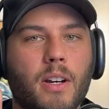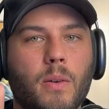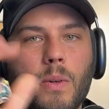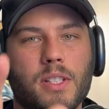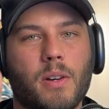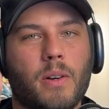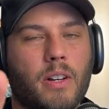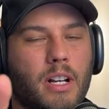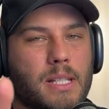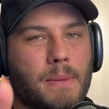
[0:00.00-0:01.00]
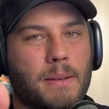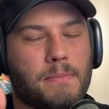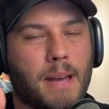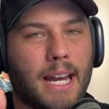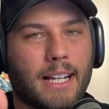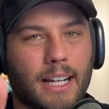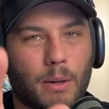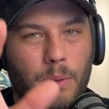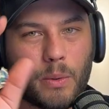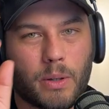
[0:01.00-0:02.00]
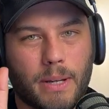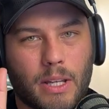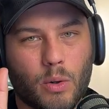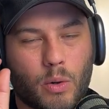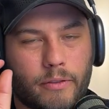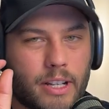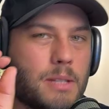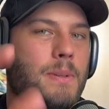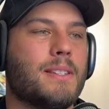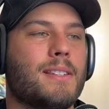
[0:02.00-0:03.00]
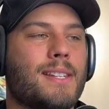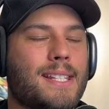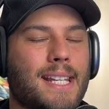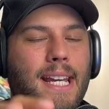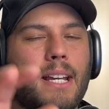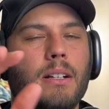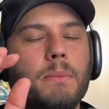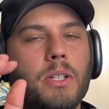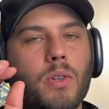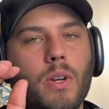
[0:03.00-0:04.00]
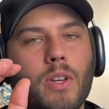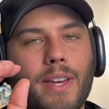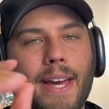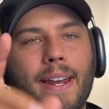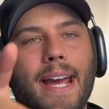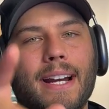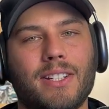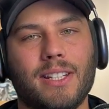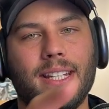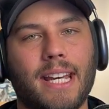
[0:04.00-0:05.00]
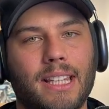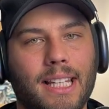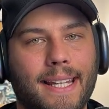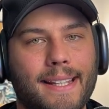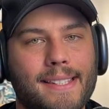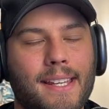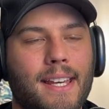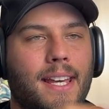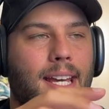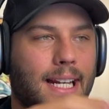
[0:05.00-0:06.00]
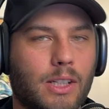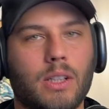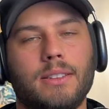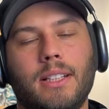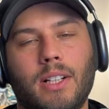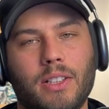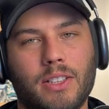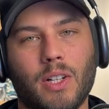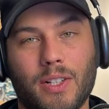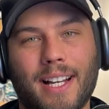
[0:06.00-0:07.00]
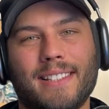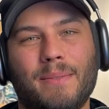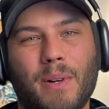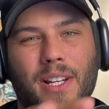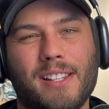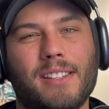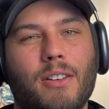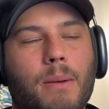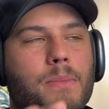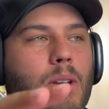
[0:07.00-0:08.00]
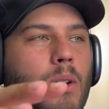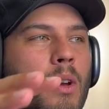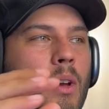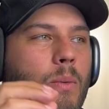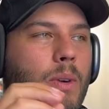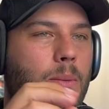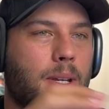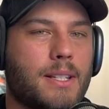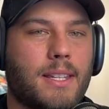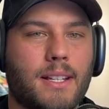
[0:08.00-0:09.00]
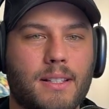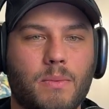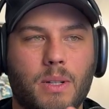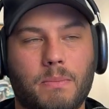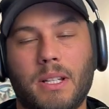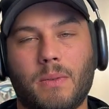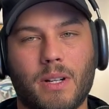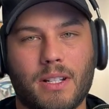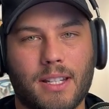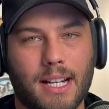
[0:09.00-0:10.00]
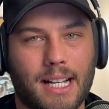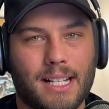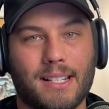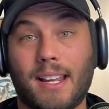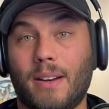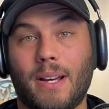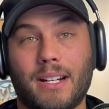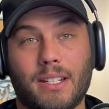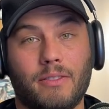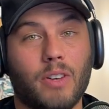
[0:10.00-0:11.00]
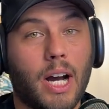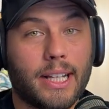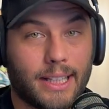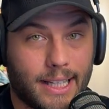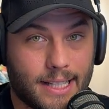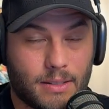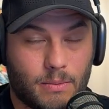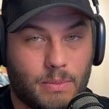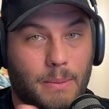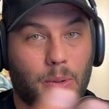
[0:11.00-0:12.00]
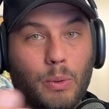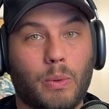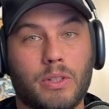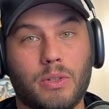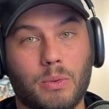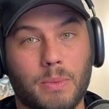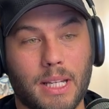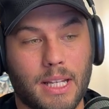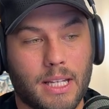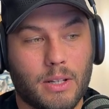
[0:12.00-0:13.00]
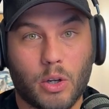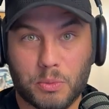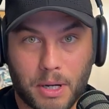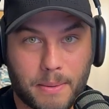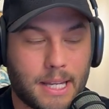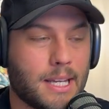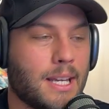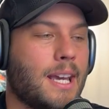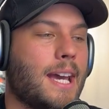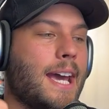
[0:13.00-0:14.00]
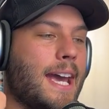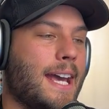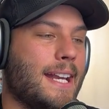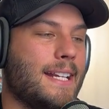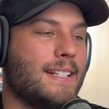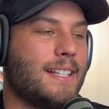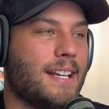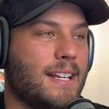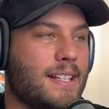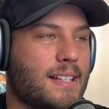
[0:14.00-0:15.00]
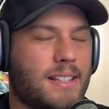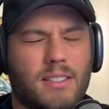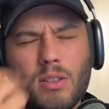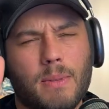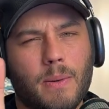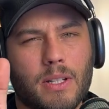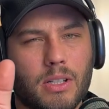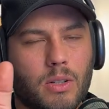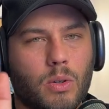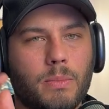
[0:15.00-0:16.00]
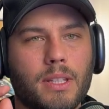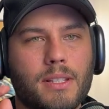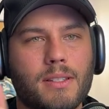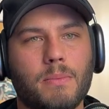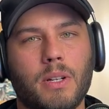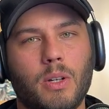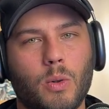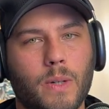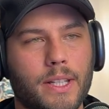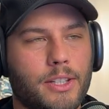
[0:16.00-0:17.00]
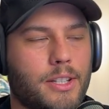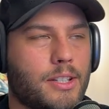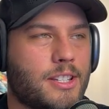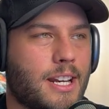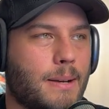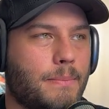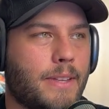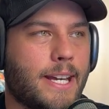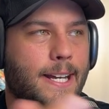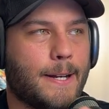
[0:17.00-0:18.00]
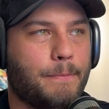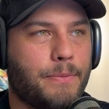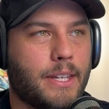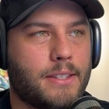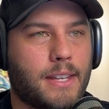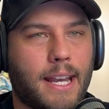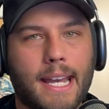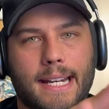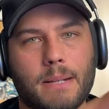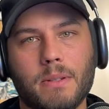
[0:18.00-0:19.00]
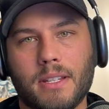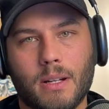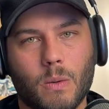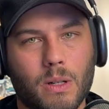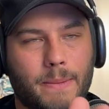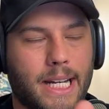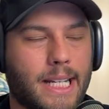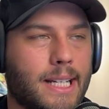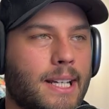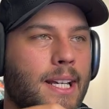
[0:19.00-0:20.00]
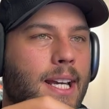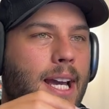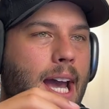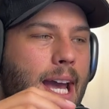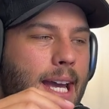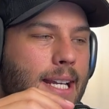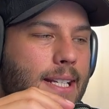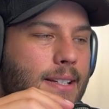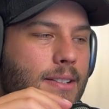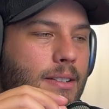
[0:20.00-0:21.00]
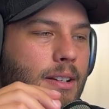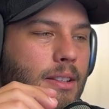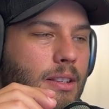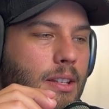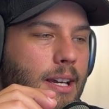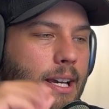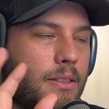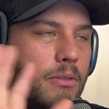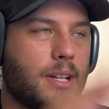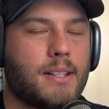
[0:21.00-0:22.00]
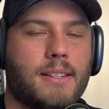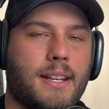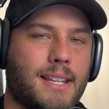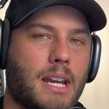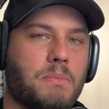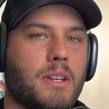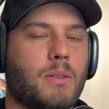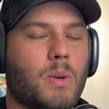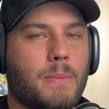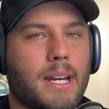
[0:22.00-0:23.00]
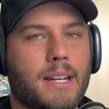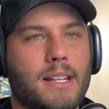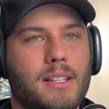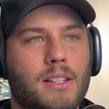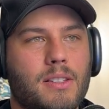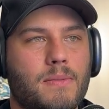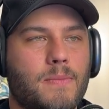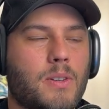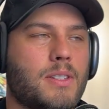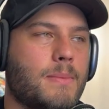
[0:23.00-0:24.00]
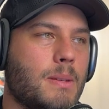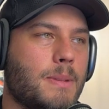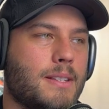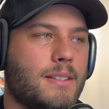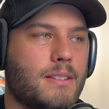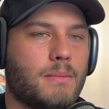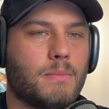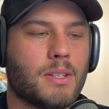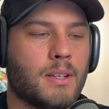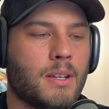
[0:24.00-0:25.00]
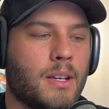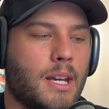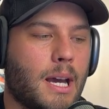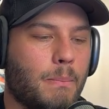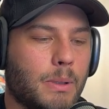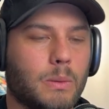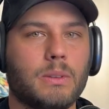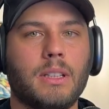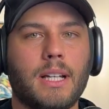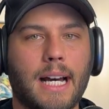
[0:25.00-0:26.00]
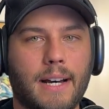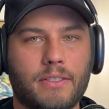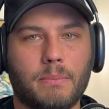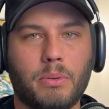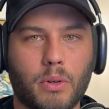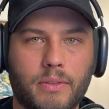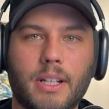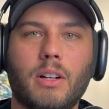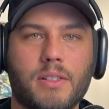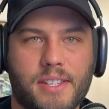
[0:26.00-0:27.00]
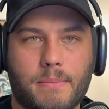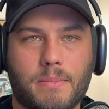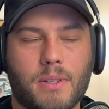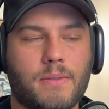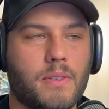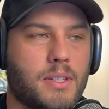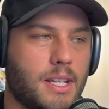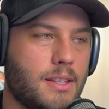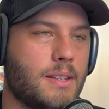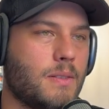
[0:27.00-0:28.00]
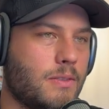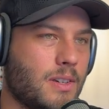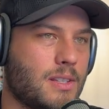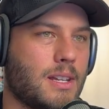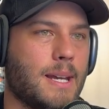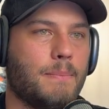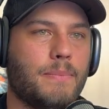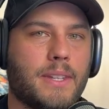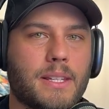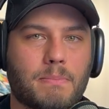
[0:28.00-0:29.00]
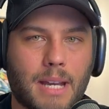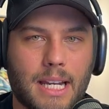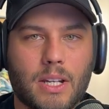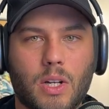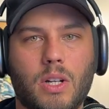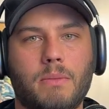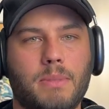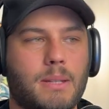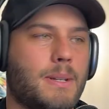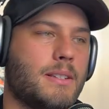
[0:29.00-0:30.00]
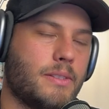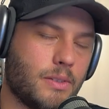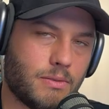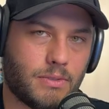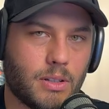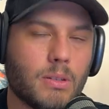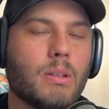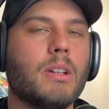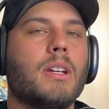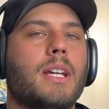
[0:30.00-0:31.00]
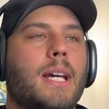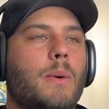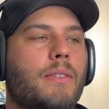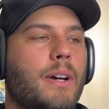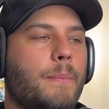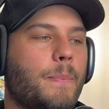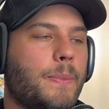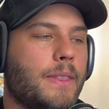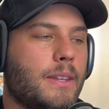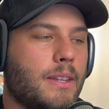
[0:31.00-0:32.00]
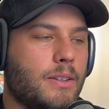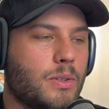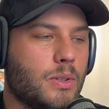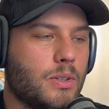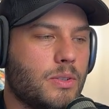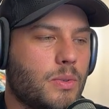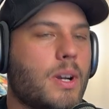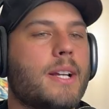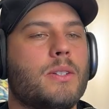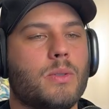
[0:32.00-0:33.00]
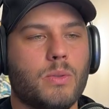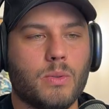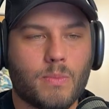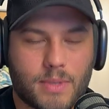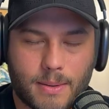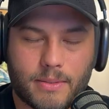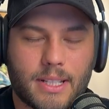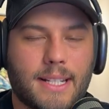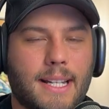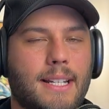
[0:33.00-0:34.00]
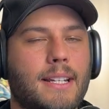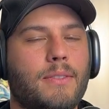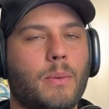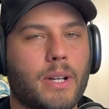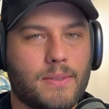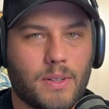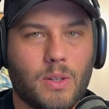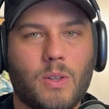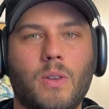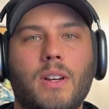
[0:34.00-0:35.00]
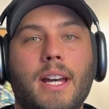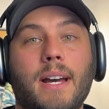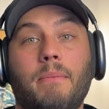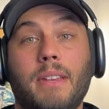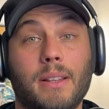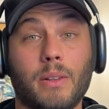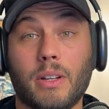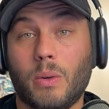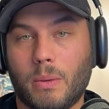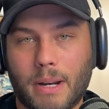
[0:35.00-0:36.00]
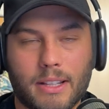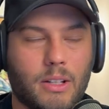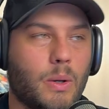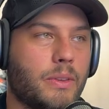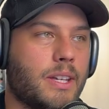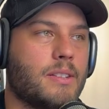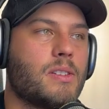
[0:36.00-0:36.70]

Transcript: What's going on, guys? My name is Matt. I'm going to help you automate your fitness business. And today I'm going to be showing you how to actually get leads and contact them on Instagram. So one of the biggest questions I get asked is how do I actually find leads, people who want to be coached by me? And there's so many ways you can do it, but this is a pretty cool one that you can set up that's like 80% automated. And the reason I say it's 80% automated is because some of the best systems are built after proving concept. So if you're seeing this for the first time, this may not be the best solution for you. However, you should try and do some of it, and if it works for you, then look at automating the whole thing.